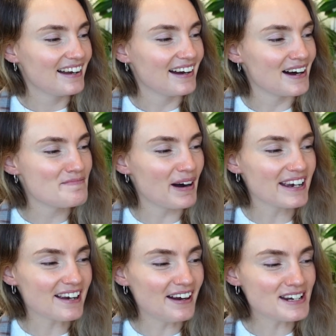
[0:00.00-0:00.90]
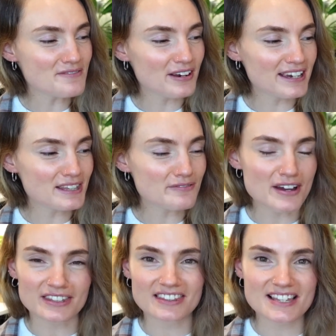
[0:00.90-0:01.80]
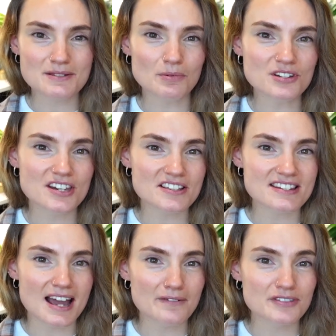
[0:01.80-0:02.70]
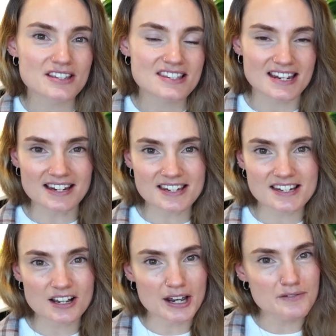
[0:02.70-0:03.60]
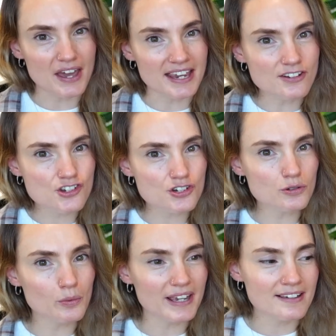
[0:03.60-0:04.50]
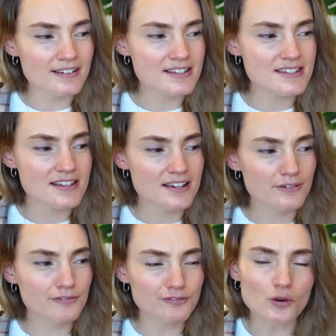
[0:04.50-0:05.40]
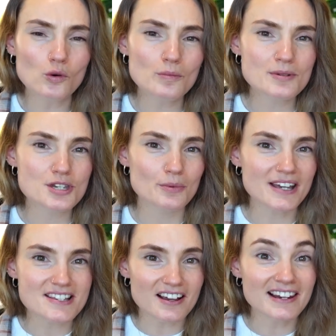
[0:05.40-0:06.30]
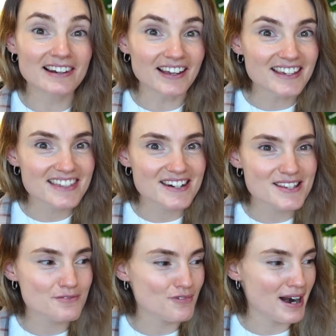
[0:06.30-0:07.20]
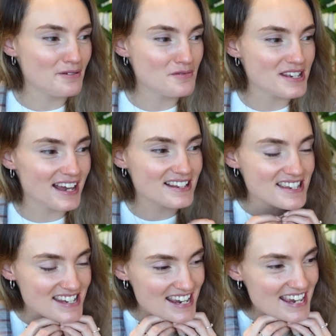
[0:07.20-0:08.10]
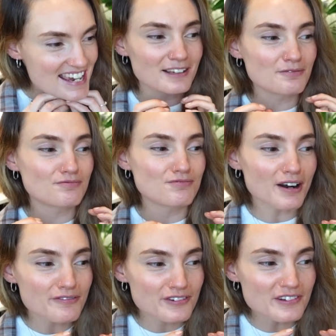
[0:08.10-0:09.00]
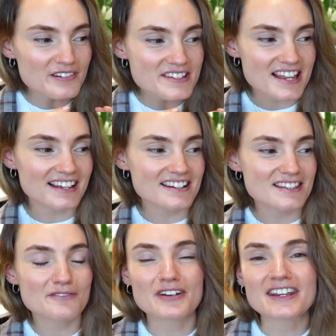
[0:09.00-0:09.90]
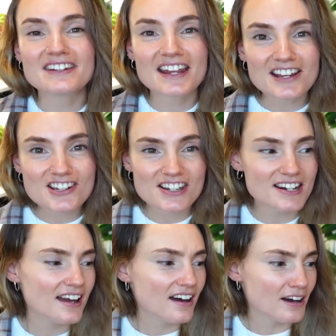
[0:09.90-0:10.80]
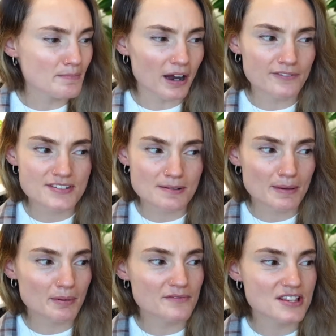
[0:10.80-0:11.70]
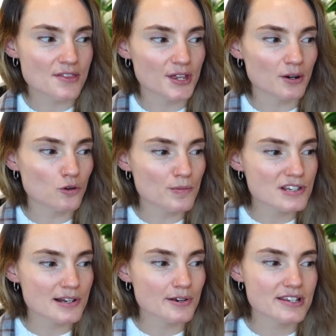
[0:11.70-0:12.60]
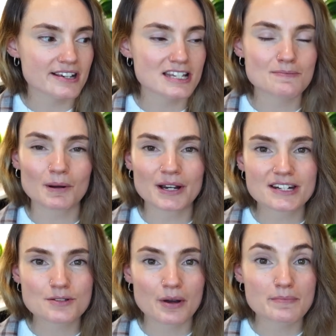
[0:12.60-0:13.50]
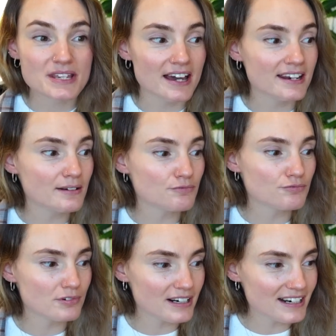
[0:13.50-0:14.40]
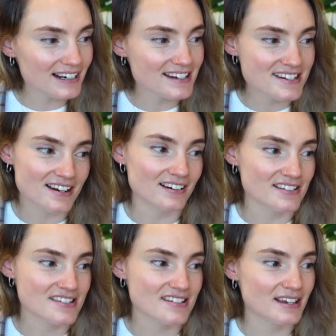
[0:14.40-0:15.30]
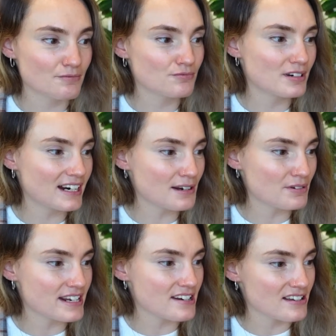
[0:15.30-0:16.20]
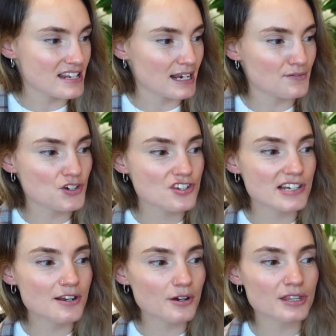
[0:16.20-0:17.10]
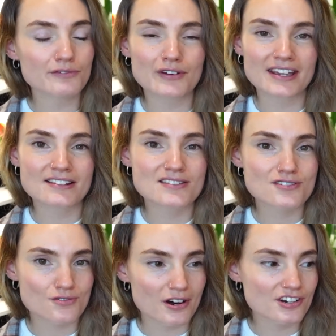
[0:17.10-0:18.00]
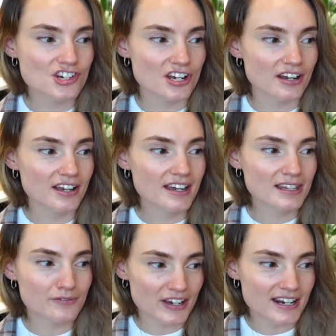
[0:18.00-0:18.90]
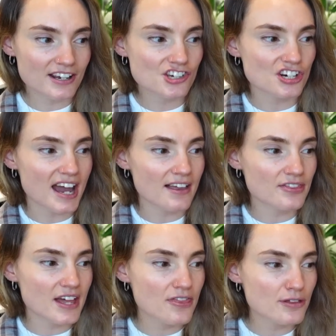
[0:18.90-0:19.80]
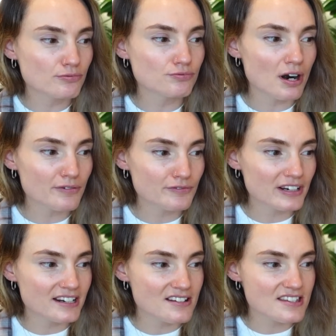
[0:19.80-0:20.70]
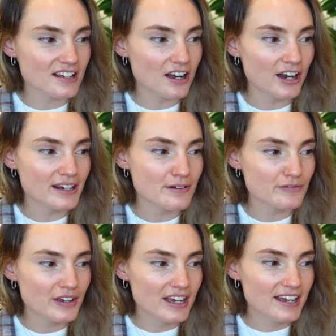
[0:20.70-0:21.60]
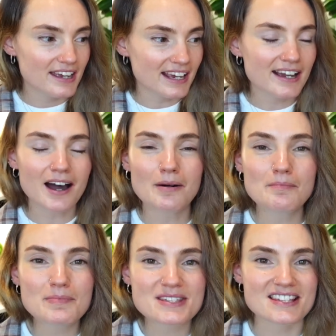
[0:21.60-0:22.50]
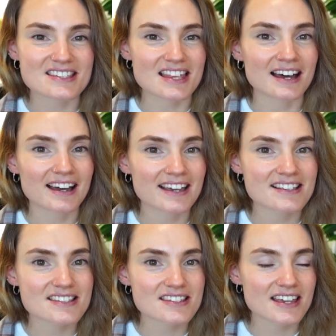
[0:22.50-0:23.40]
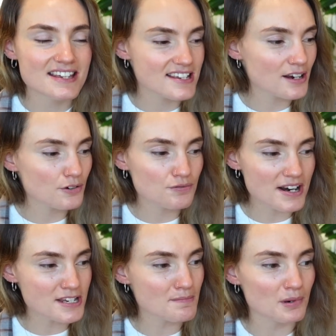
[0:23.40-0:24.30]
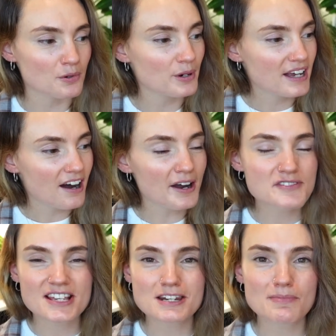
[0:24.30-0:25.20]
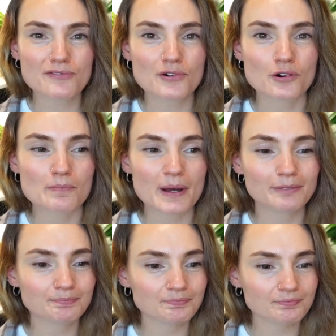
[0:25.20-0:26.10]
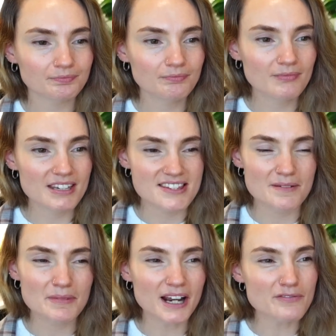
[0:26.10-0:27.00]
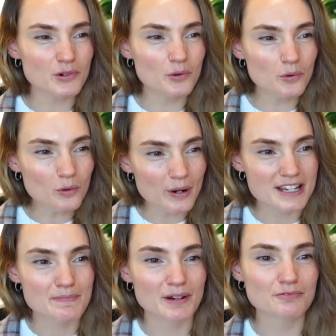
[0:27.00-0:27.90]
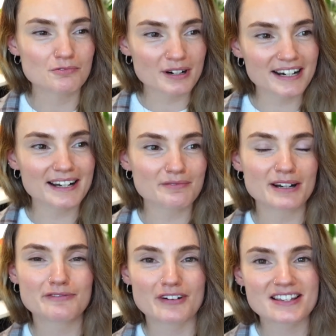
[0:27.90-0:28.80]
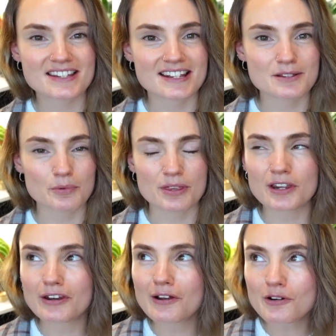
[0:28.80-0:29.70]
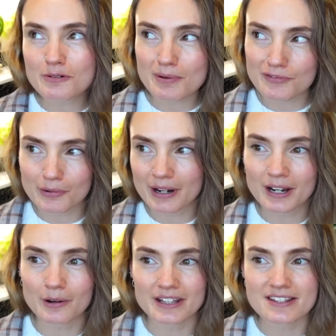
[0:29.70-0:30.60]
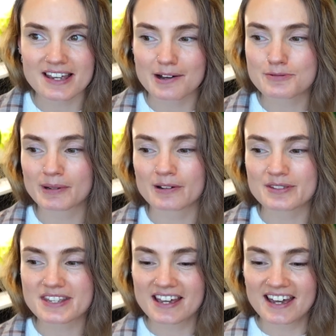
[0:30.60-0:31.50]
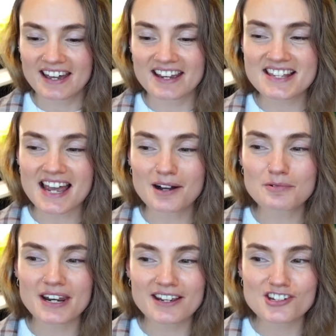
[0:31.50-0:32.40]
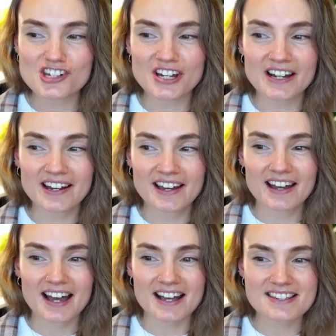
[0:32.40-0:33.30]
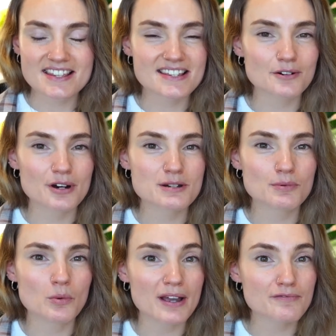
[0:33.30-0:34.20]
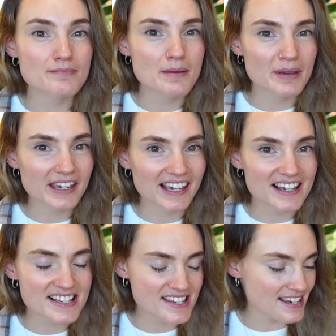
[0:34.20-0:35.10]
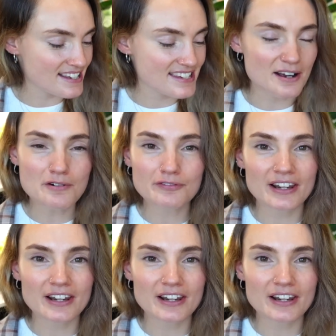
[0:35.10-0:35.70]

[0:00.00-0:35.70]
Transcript: But I kind of like the fact that this one doesn't have the standard kind of angel wings form to it. I like that it's round, and the ruffles and the veination, I've seen people have said that it almost looks like spider's webs, and it really does. It really, really does. Like if you just look at the vein structure, the veination, and then the ruffliness that kind of encompasses that, it's incredible. I've said it before, but something I've always been really, really fascinated with long before I got into houseplants is how nature has this incredible way of mimicking itself.